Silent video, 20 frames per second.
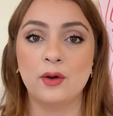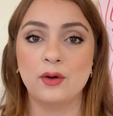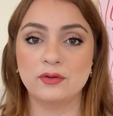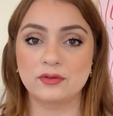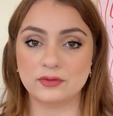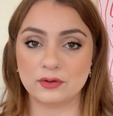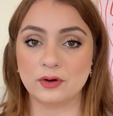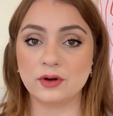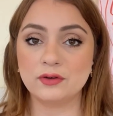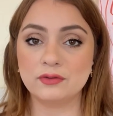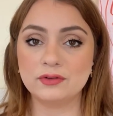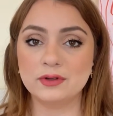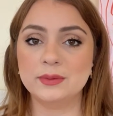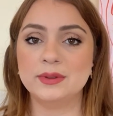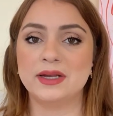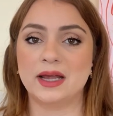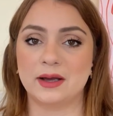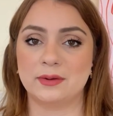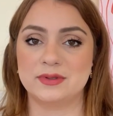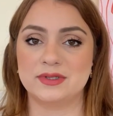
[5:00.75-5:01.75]
Four
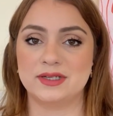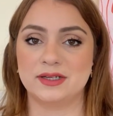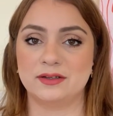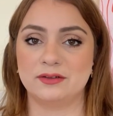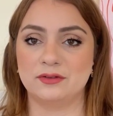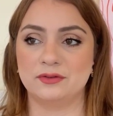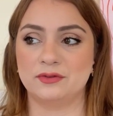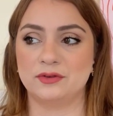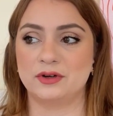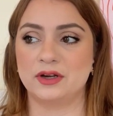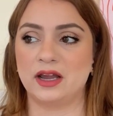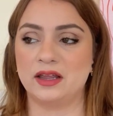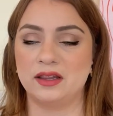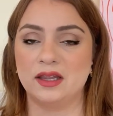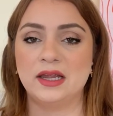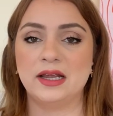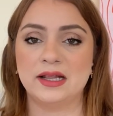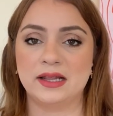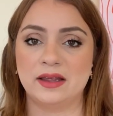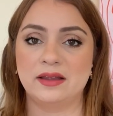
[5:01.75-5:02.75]
fluid ounces for I
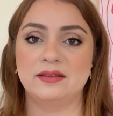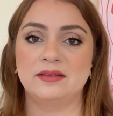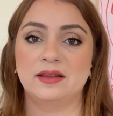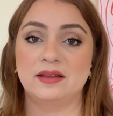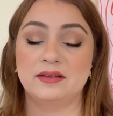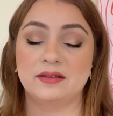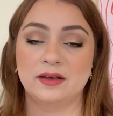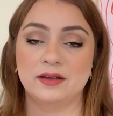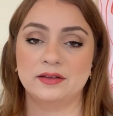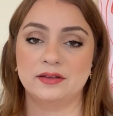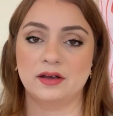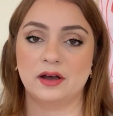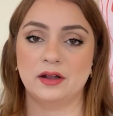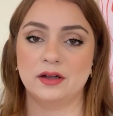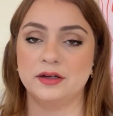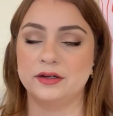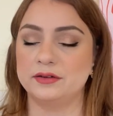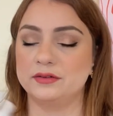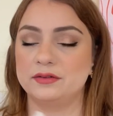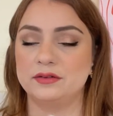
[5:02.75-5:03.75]
think less than
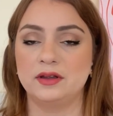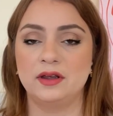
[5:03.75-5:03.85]
$10.